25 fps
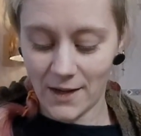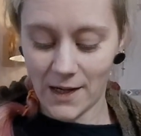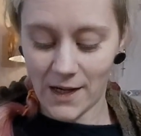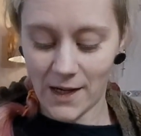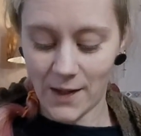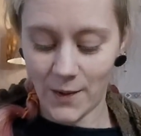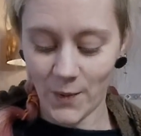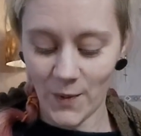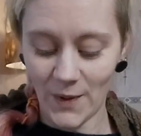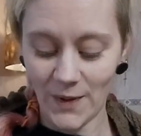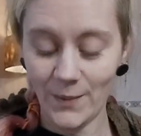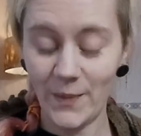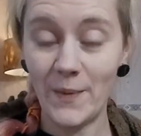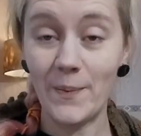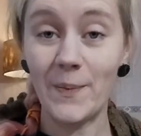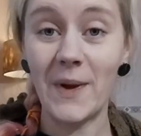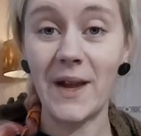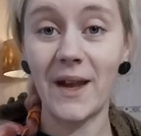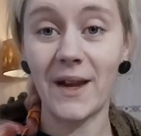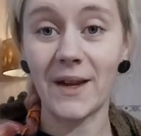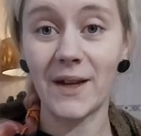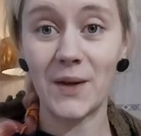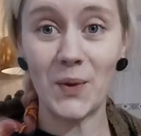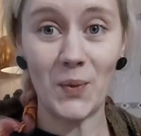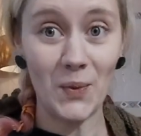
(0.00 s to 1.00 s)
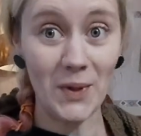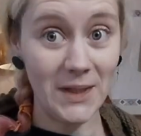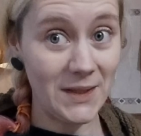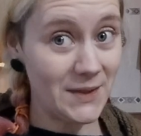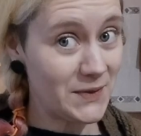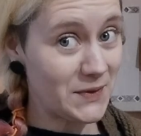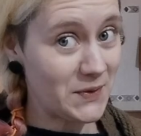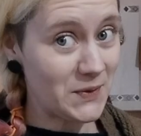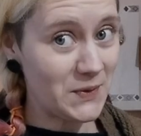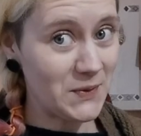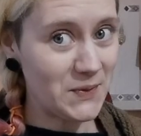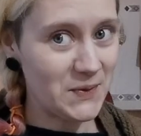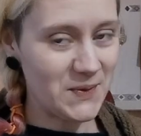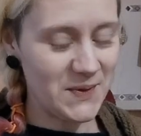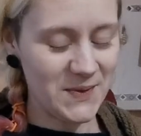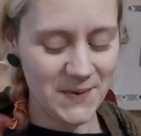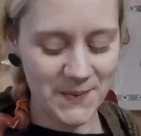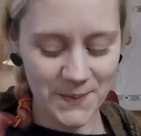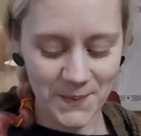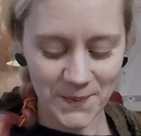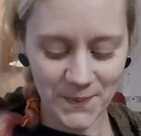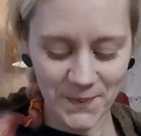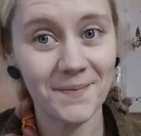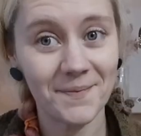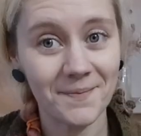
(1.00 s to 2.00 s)
I will be back really soon.
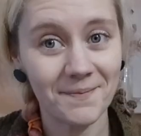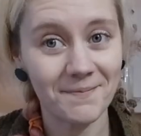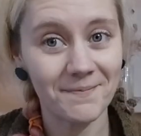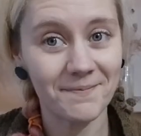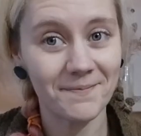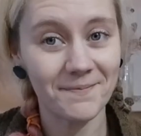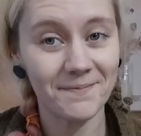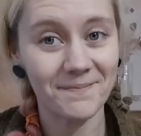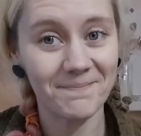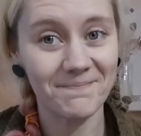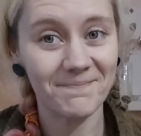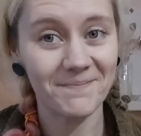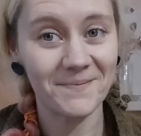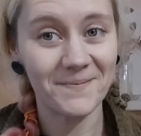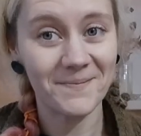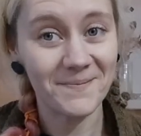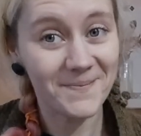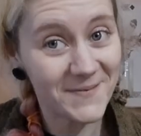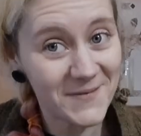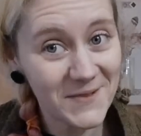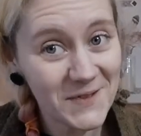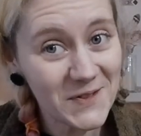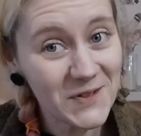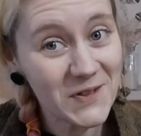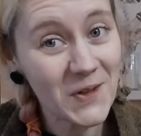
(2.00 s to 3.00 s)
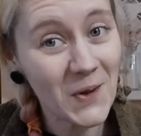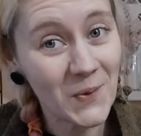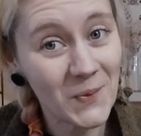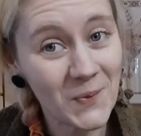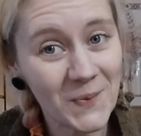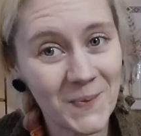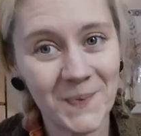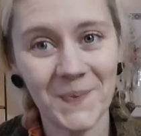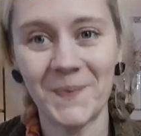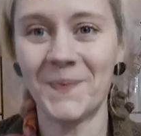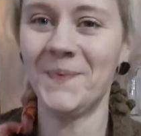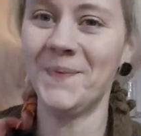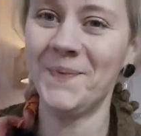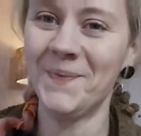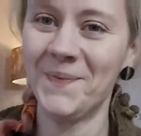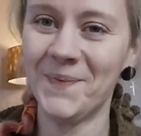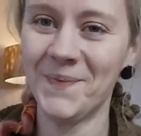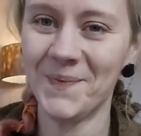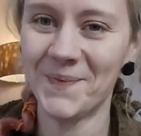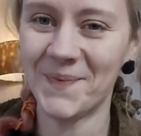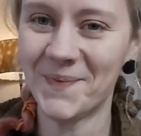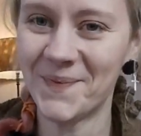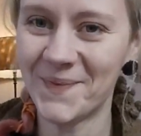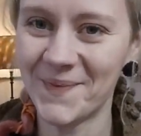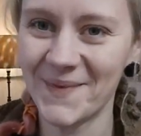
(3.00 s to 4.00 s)
So,
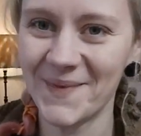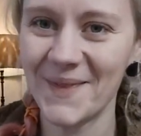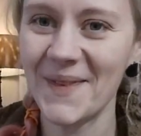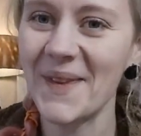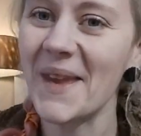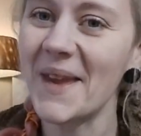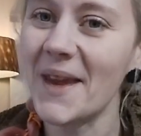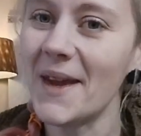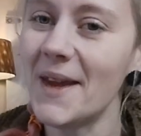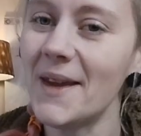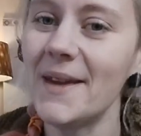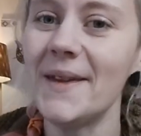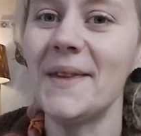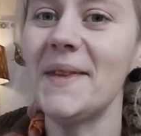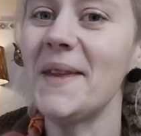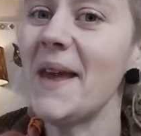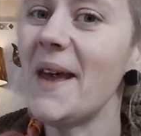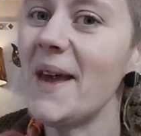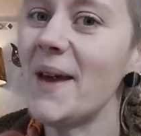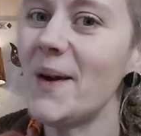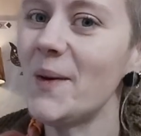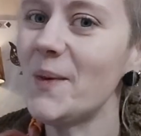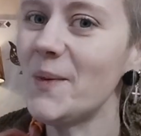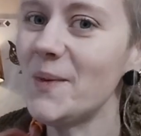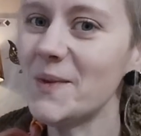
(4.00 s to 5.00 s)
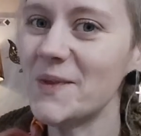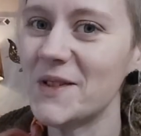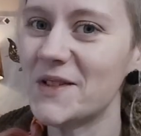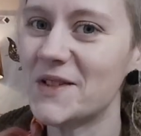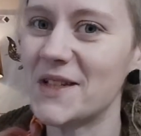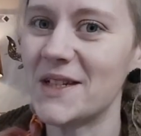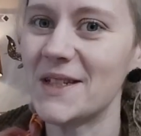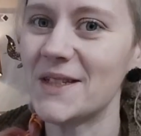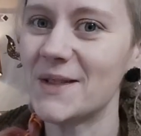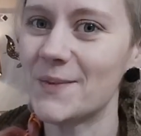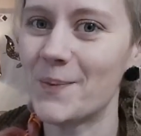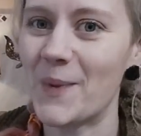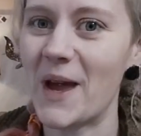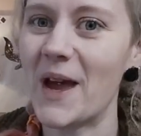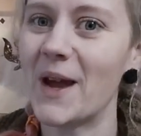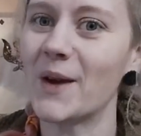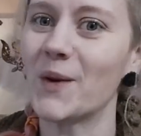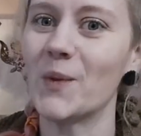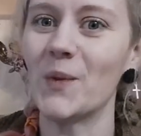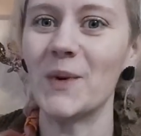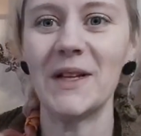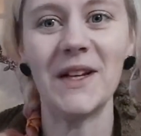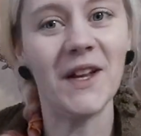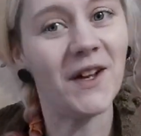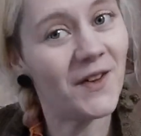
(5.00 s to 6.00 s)
now she's
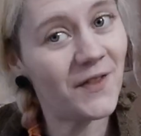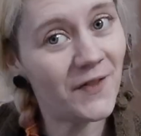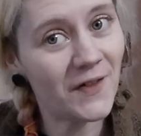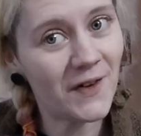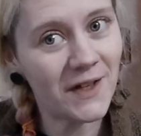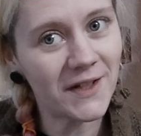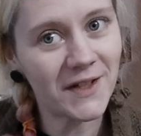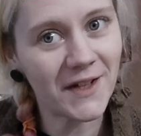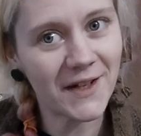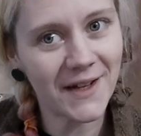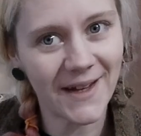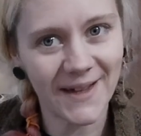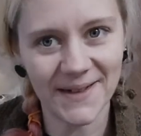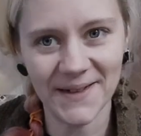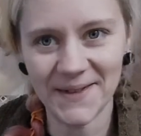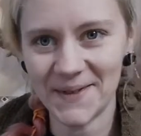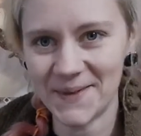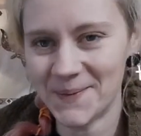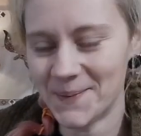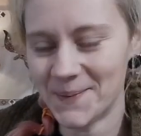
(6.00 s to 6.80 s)
back with her father again.